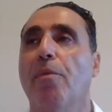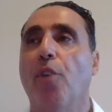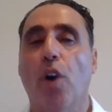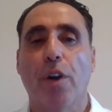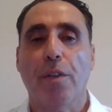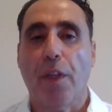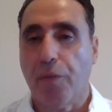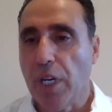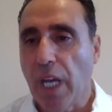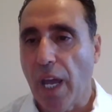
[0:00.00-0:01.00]
for the
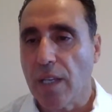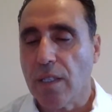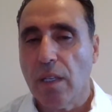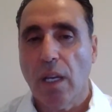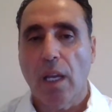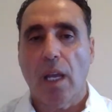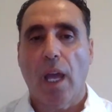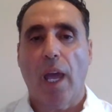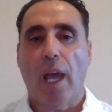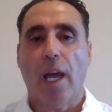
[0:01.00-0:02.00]
3 days.
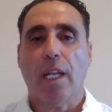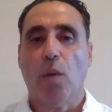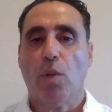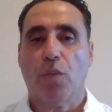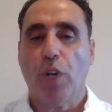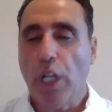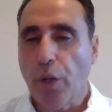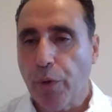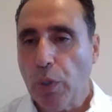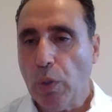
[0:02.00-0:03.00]
And he was
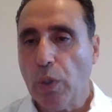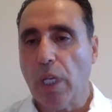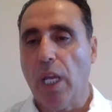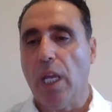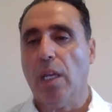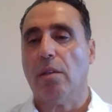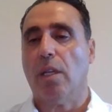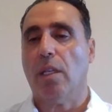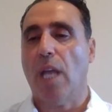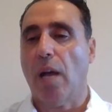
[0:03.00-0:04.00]
really rude and he
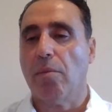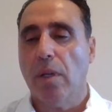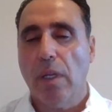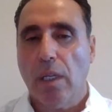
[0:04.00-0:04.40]
did not